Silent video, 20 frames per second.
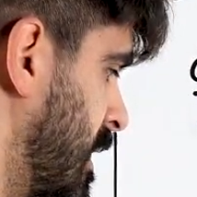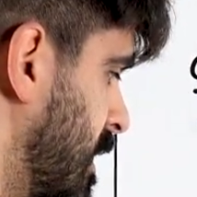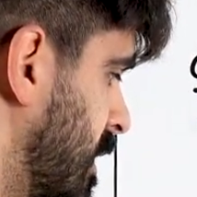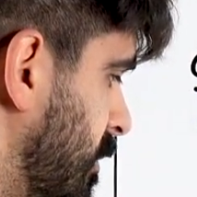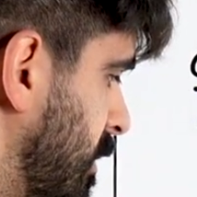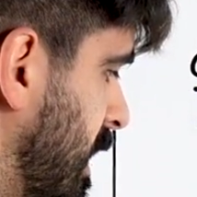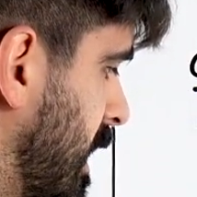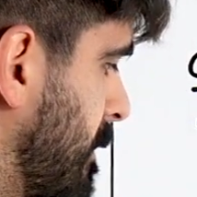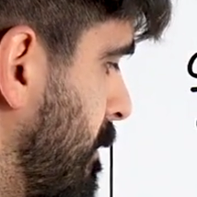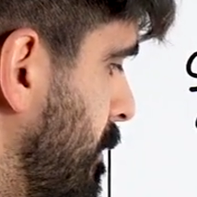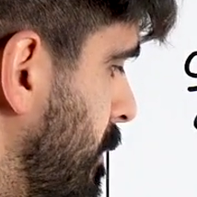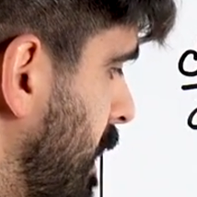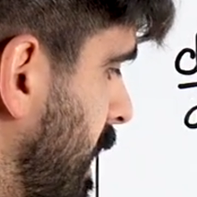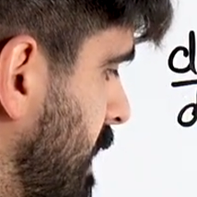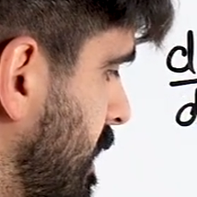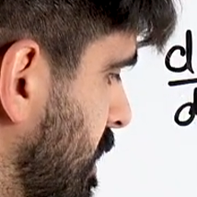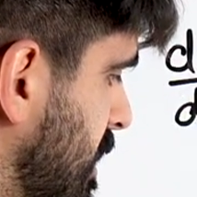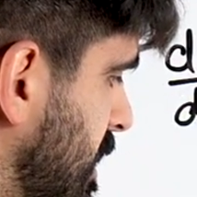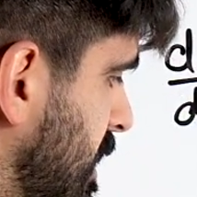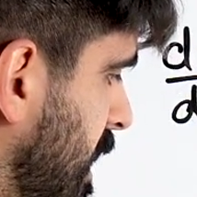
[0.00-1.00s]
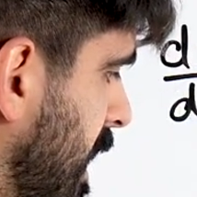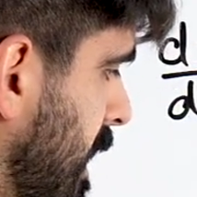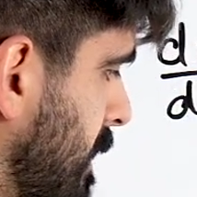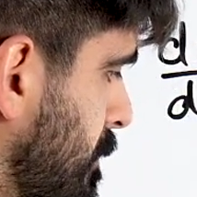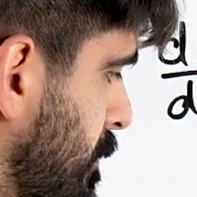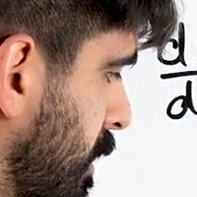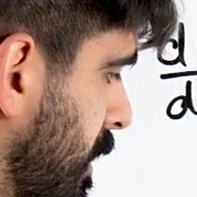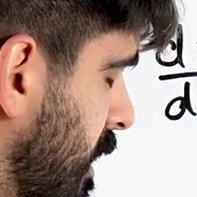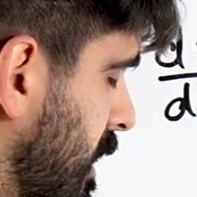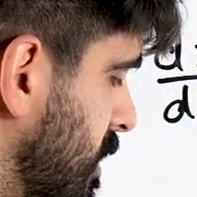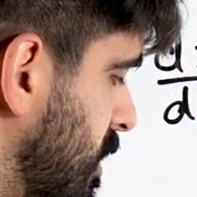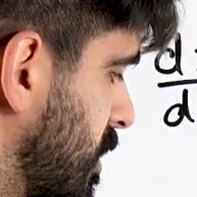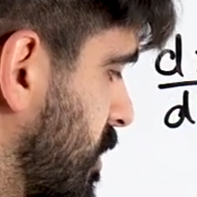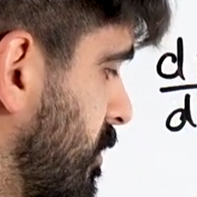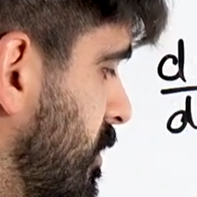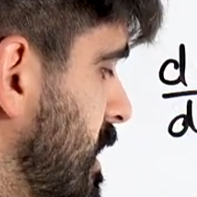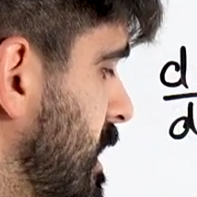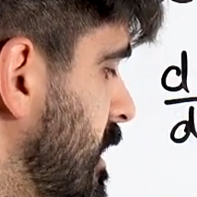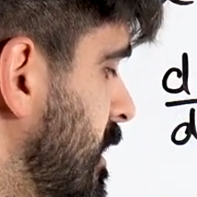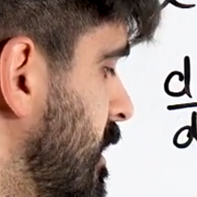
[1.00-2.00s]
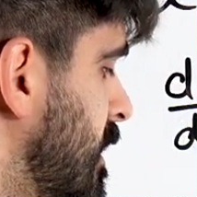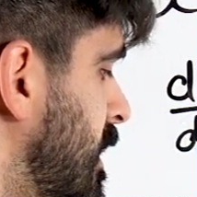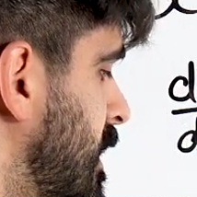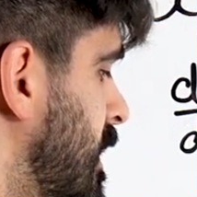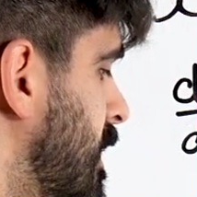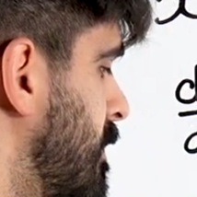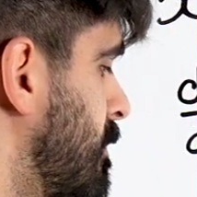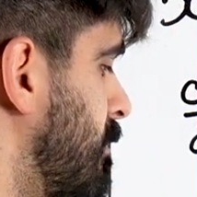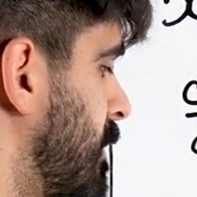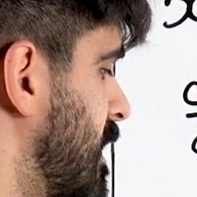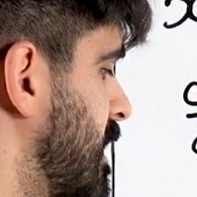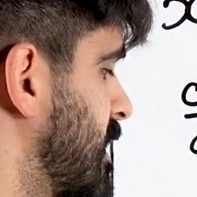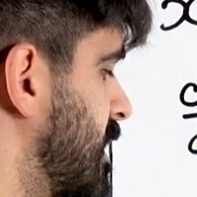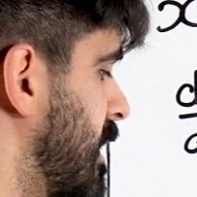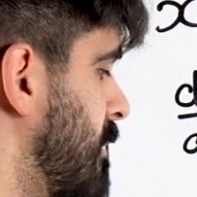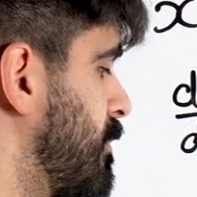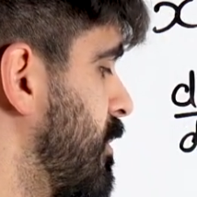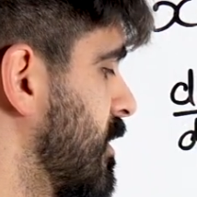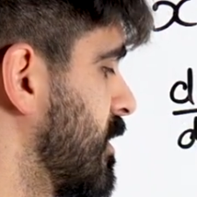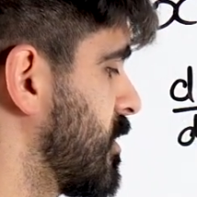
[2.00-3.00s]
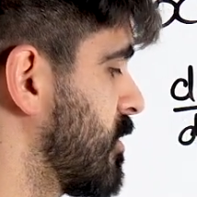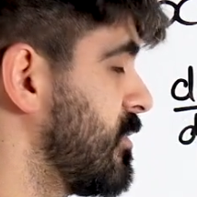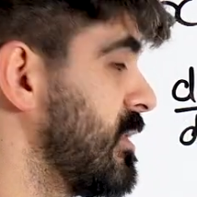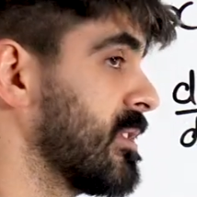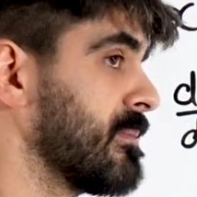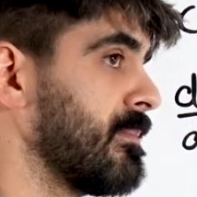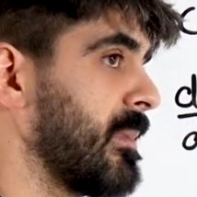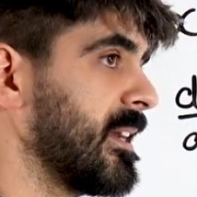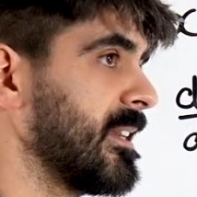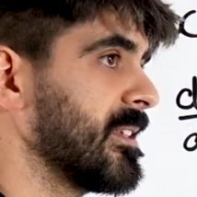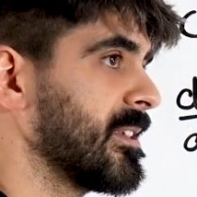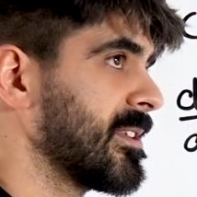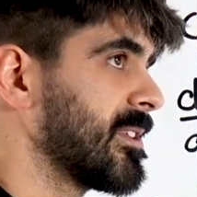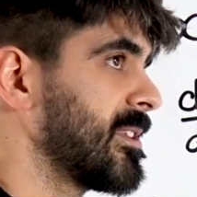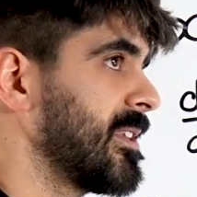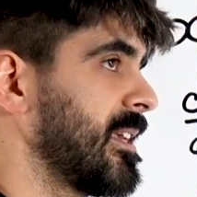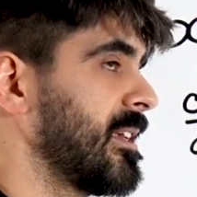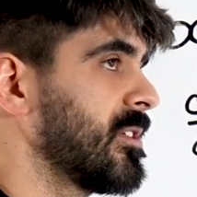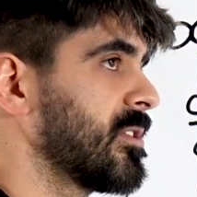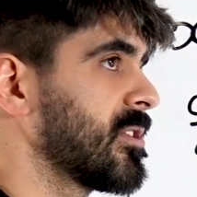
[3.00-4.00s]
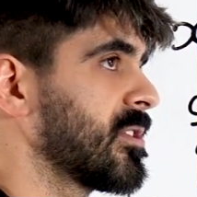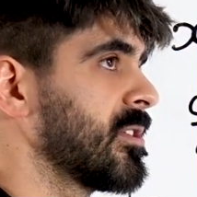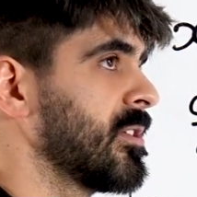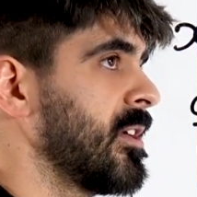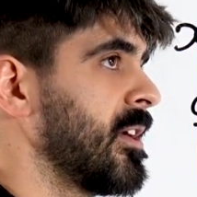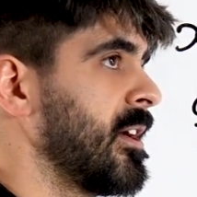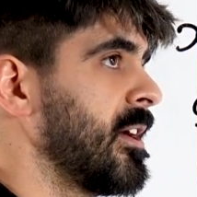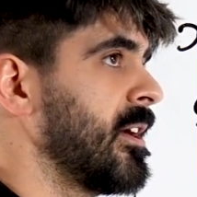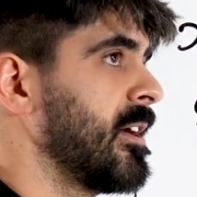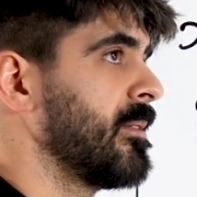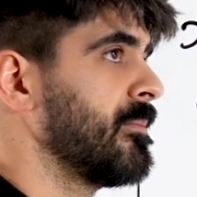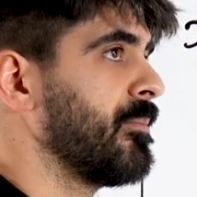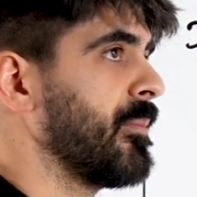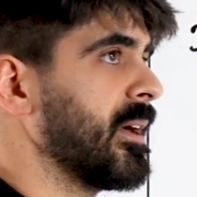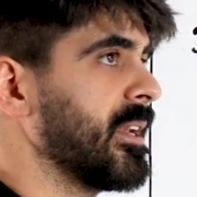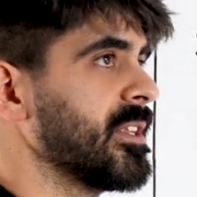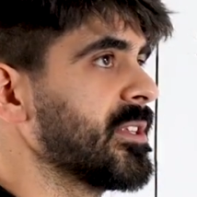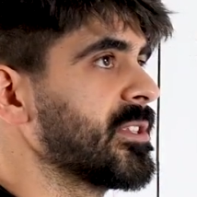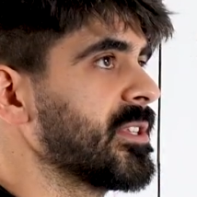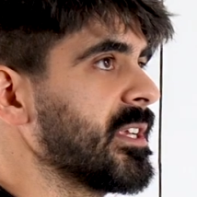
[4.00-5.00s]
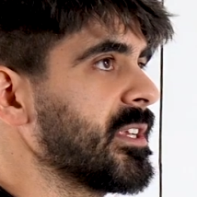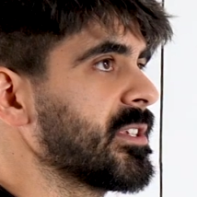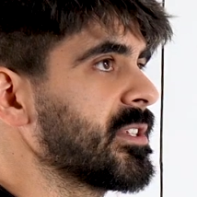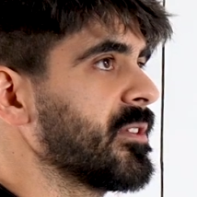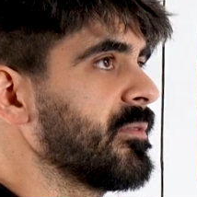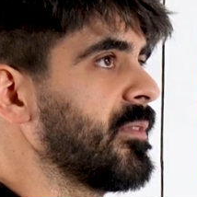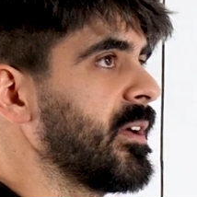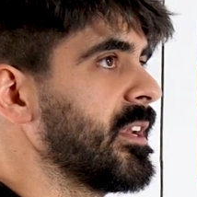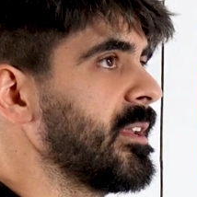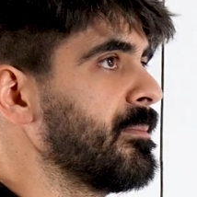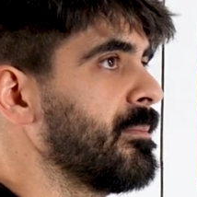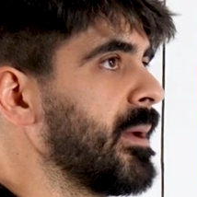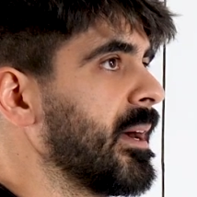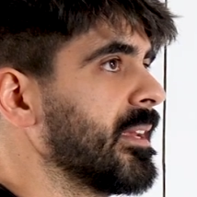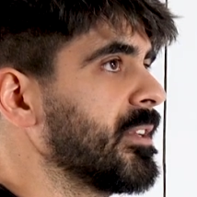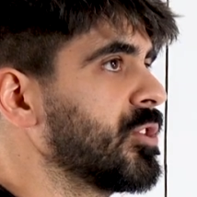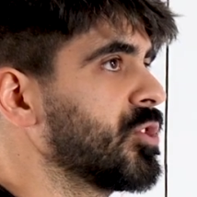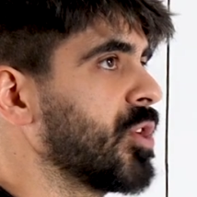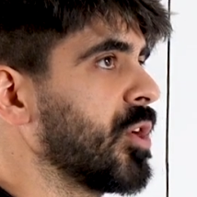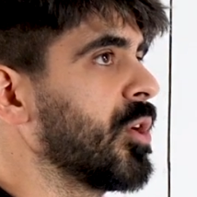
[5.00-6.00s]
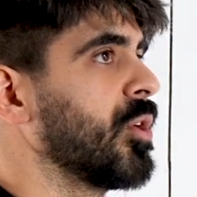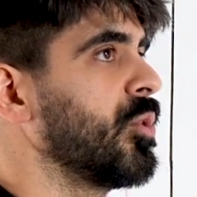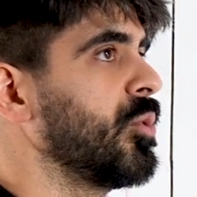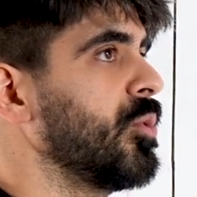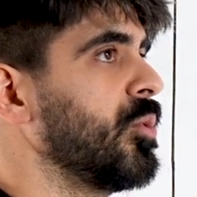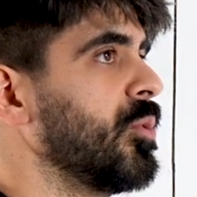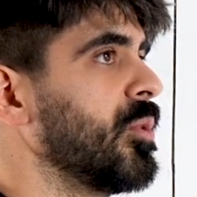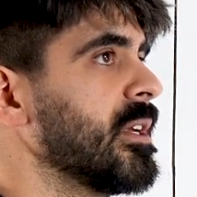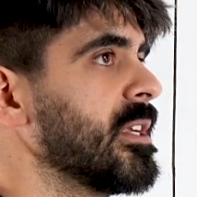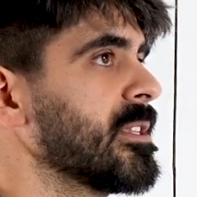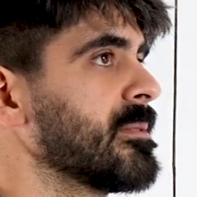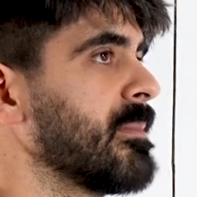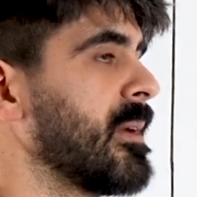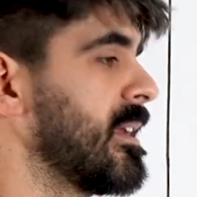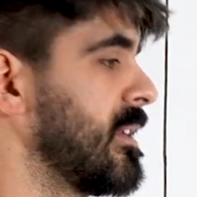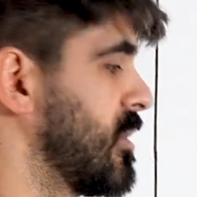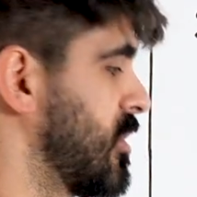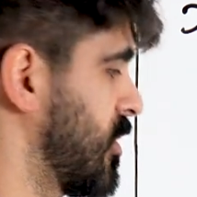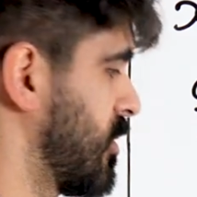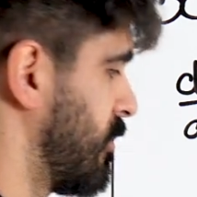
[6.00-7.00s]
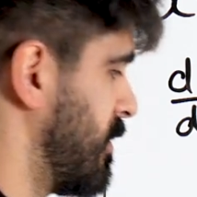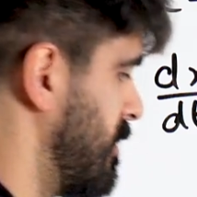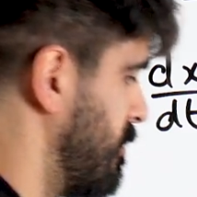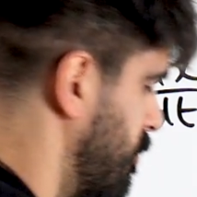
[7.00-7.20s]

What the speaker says: Then we get minus 9 plus 3. Minus 9 plus 3 is minus 6. Minus 6 divided by 2 is minus 3